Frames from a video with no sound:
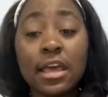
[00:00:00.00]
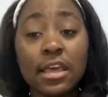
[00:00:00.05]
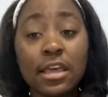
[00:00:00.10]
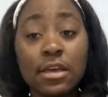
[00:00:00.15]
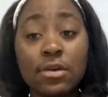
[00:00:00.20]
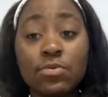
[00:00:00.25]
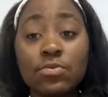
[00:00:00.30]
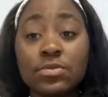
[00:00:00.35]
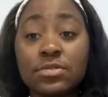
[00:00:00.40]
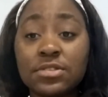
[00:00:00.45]

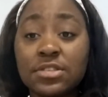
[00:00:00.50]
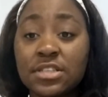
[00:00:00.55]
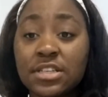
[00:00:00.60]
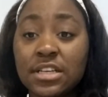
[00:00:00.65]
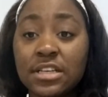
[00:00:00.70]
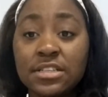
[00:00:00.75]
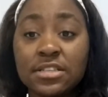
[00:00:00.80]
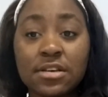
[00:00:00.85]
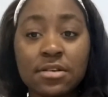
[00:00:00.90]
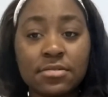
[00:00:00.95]
equal
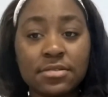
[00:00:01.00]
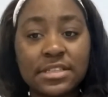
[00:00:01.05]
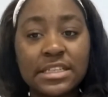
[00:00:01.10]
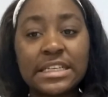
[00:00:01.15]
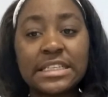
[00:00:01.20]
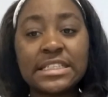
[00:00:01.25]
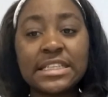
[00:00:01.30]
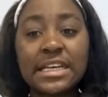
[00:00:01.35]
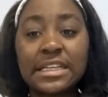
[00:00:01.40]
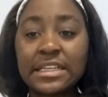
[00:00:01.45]
c, so it was
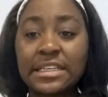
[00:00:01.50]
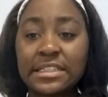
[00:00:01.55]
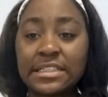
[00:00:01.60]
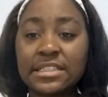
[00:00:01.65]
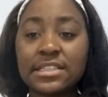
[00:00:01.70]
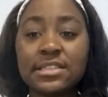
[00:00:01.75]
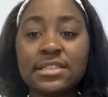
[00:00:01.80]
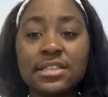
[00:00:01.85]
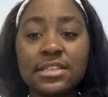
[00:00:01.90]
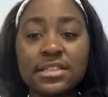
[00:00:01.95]
exciting
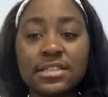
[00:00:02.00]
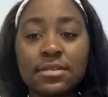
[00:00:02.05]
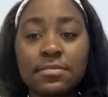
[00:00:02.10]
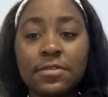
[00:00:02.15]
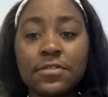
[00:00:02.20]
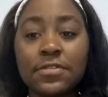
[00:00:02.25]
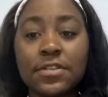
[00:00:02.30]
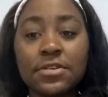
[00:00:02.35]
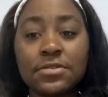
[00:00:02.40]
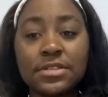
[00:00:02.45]
to see some
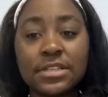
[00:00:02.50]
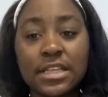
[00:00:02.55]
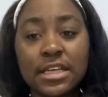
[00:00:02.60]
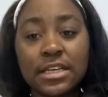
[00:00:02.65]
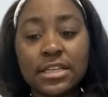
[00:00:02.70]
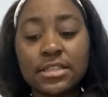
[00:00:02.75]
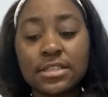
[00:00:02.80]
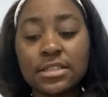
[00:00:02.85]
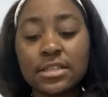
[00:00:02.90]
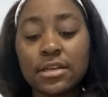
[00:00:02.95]
of those
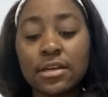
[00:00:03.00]
things.